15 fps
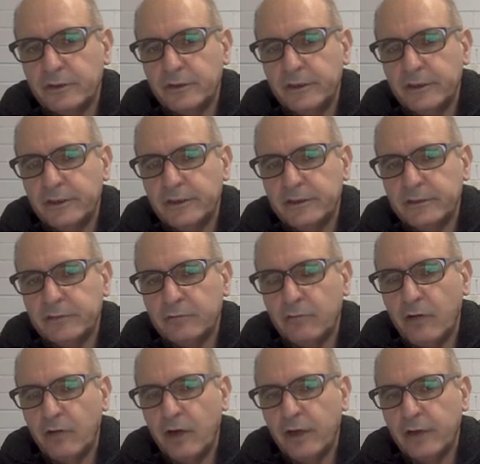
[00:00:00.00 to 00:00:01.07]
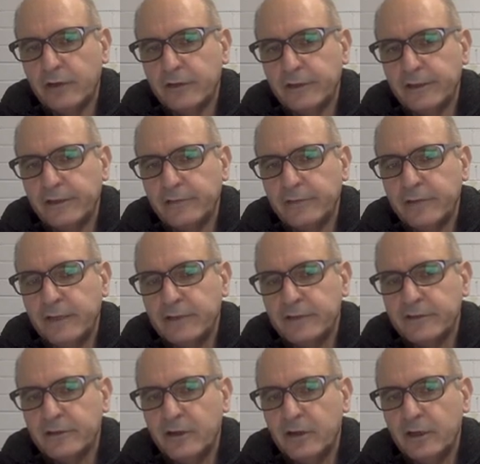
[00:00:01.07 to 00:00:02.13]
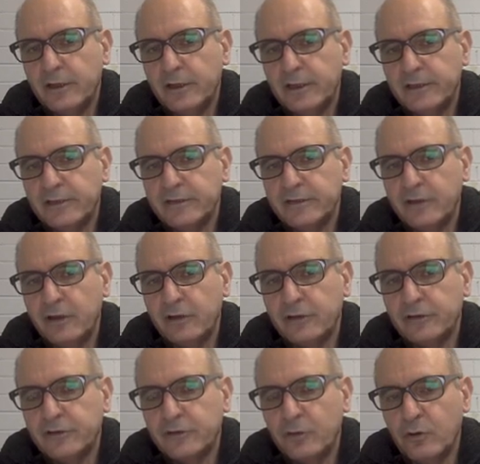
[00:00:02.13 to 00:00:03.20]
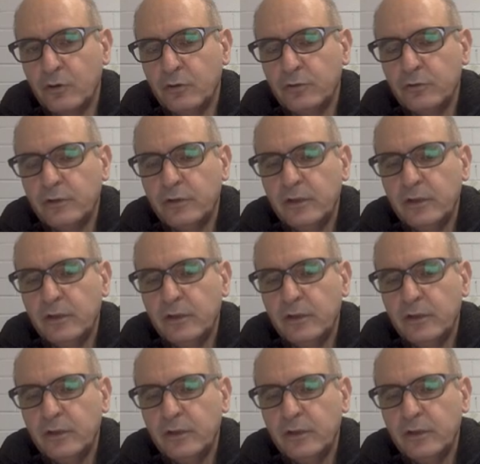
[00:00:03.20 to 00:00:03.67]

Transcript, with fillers: Here is y on the left hand side and it's on its own,